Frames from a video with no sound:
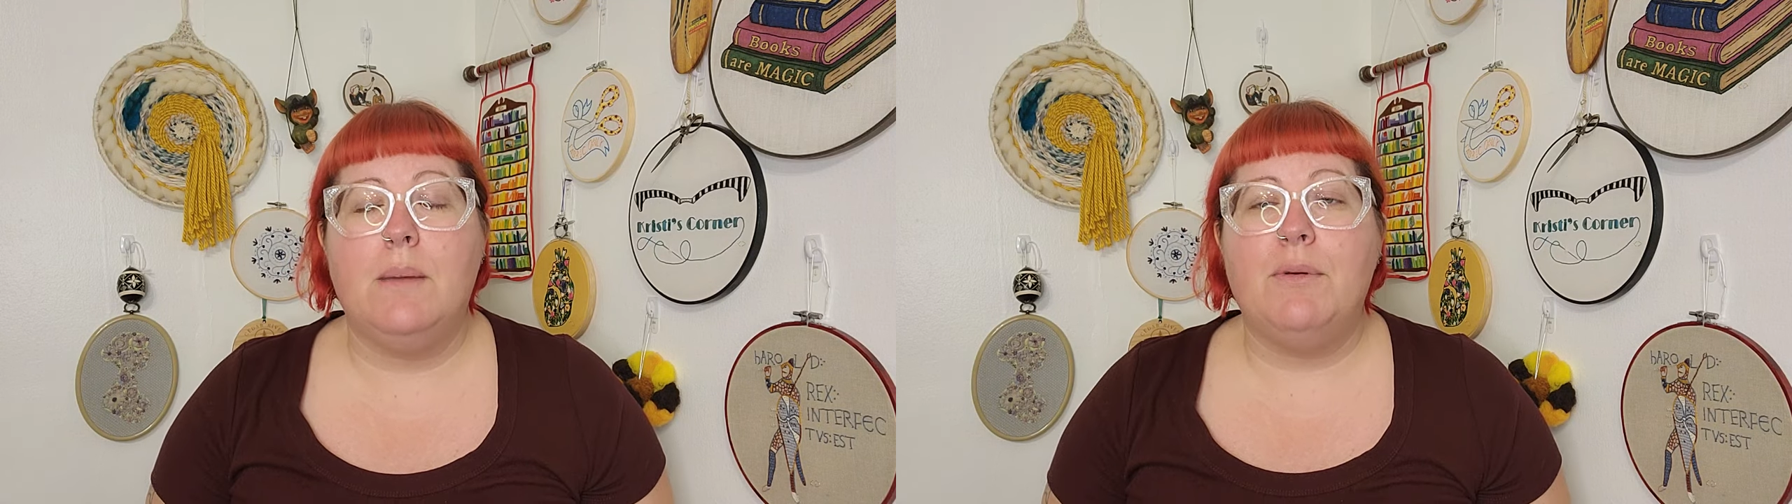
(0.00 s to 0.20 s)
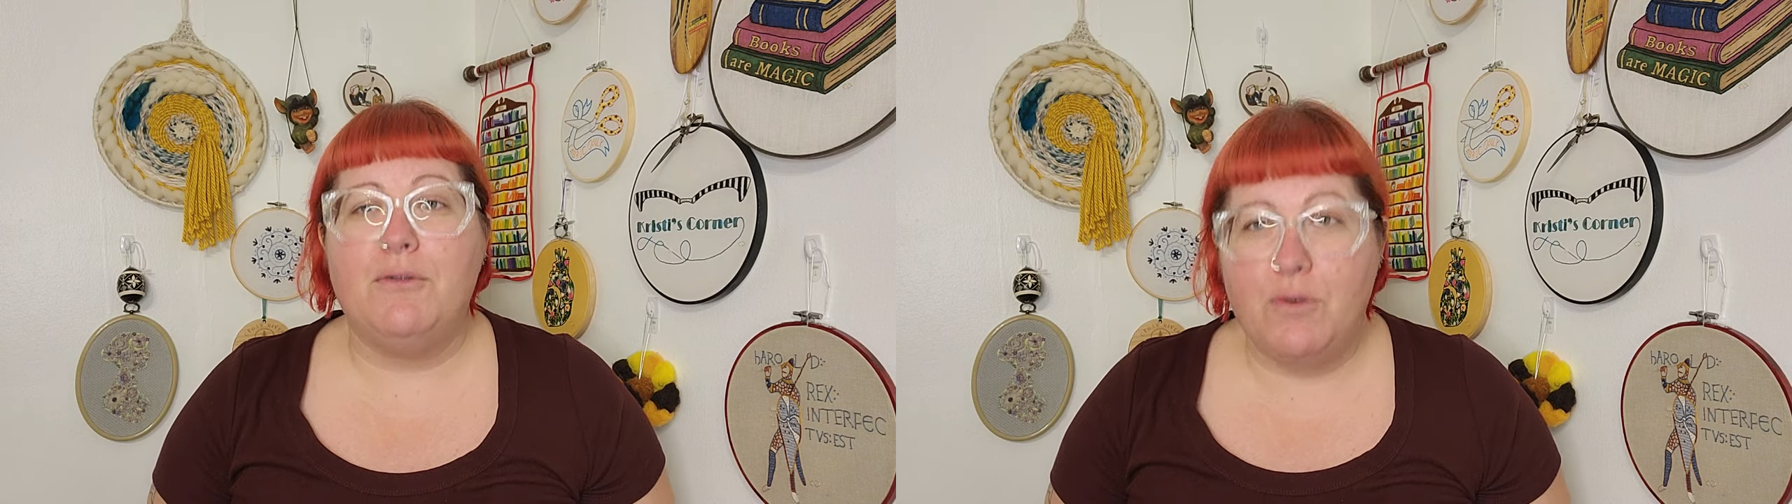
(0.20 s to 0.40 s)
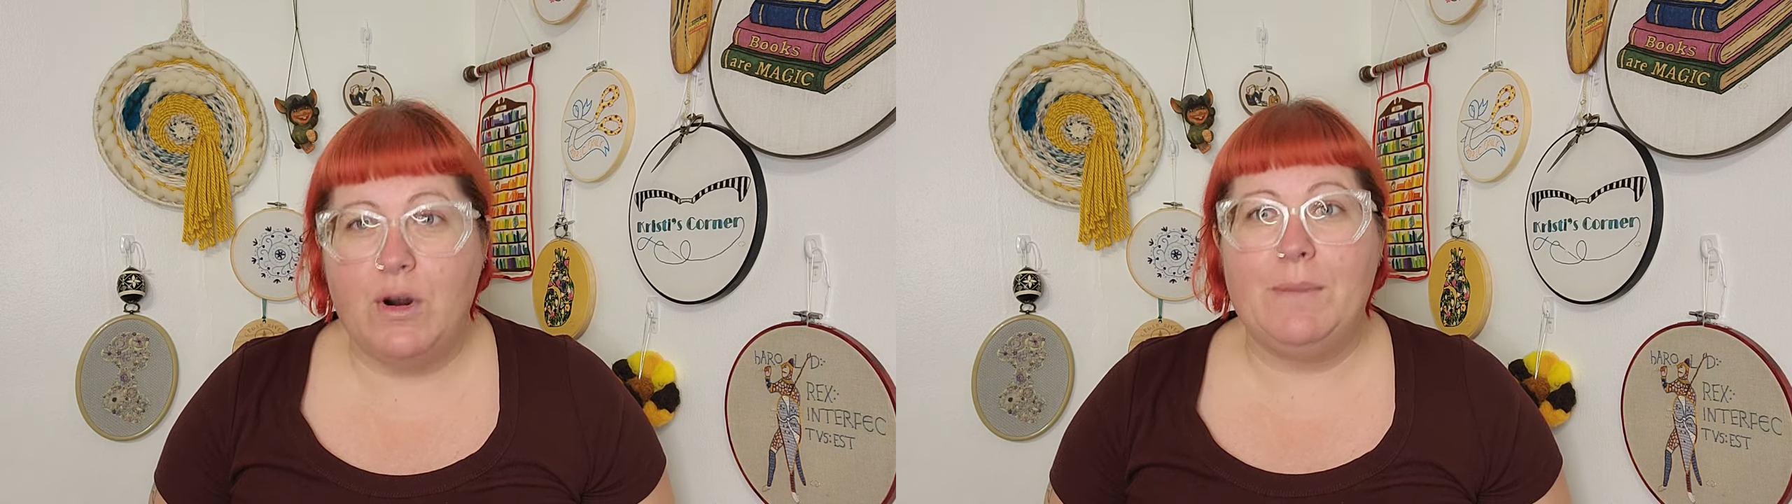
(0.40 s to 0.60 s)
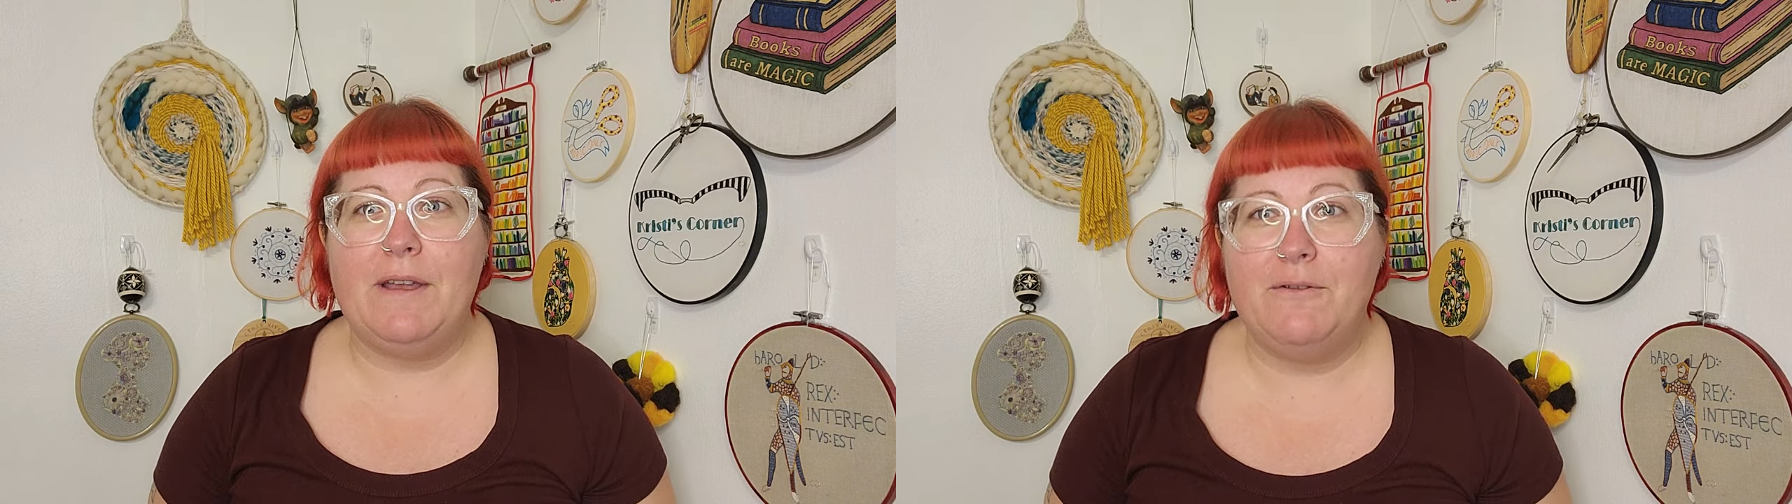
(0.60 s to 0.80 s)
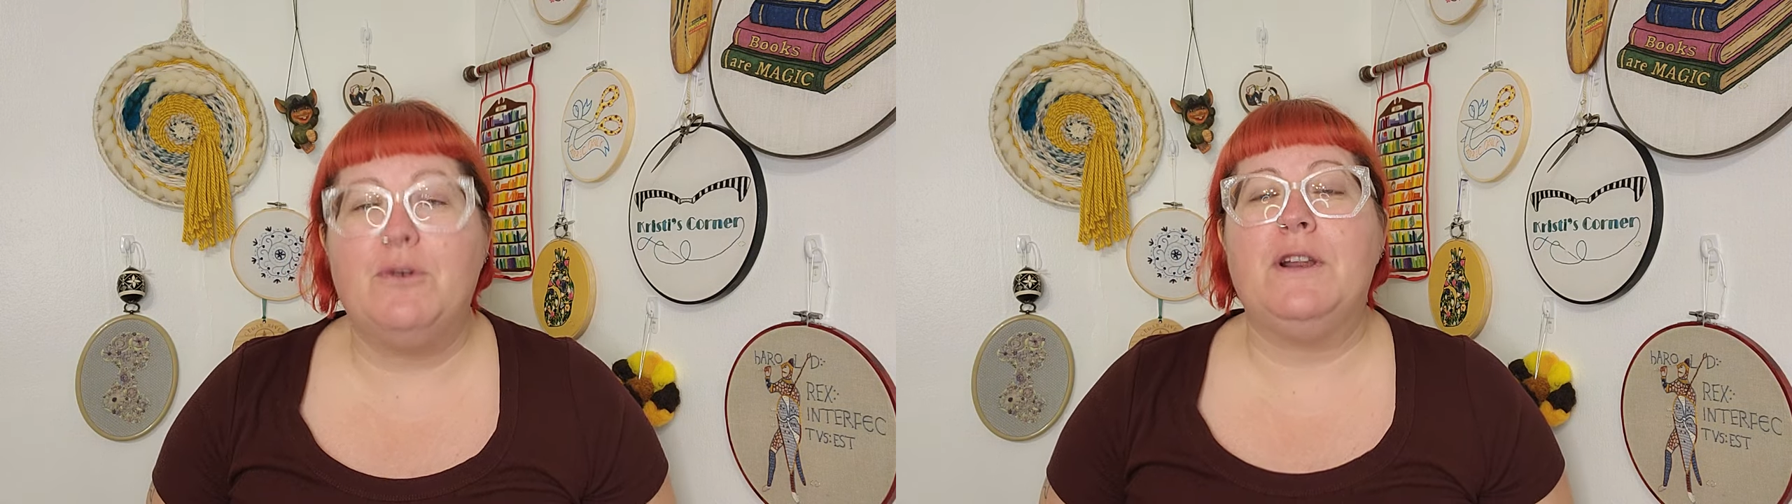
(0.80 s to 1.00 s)
before
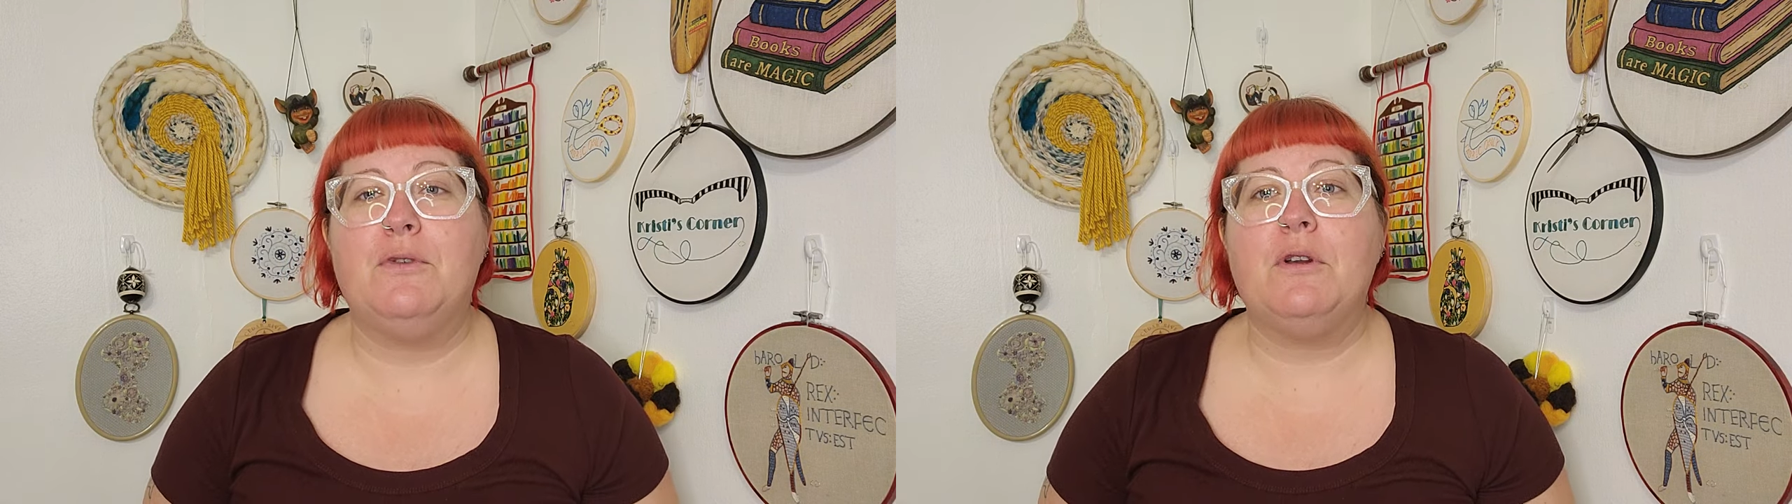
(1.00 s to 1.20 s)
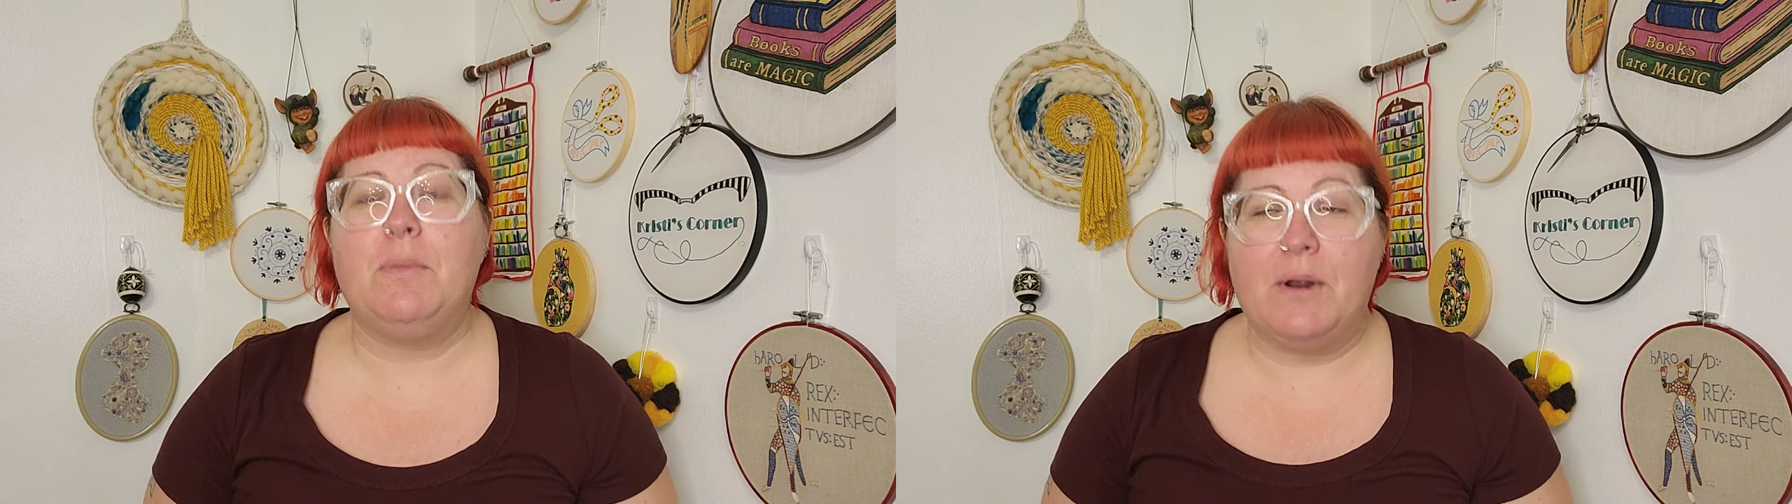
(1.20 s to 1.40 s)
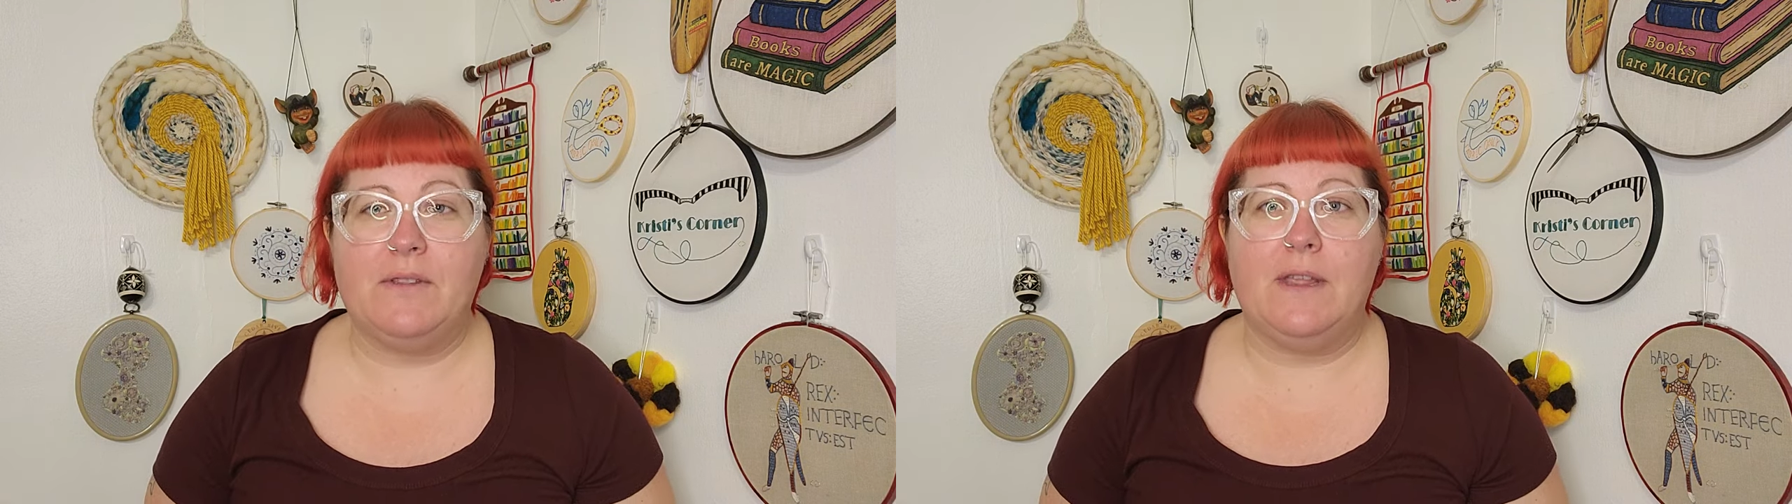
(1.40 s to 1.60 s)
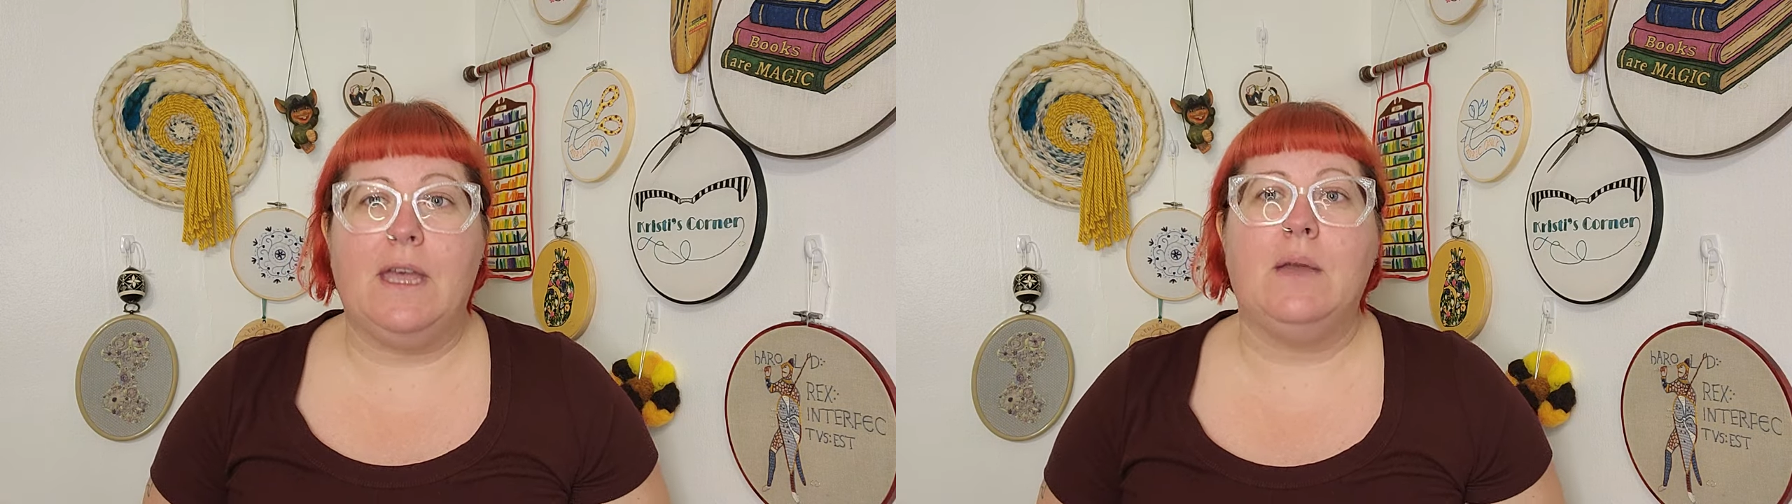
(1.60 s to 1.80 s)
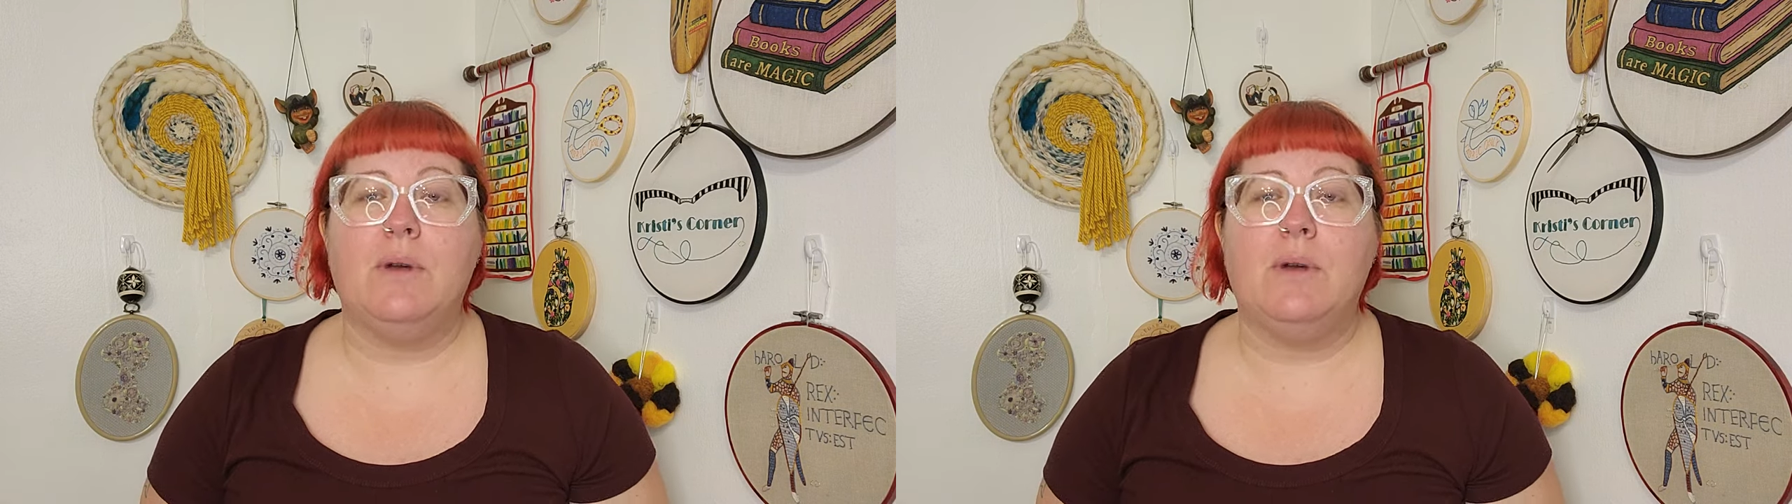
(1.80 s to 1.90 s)
my 44th birthday,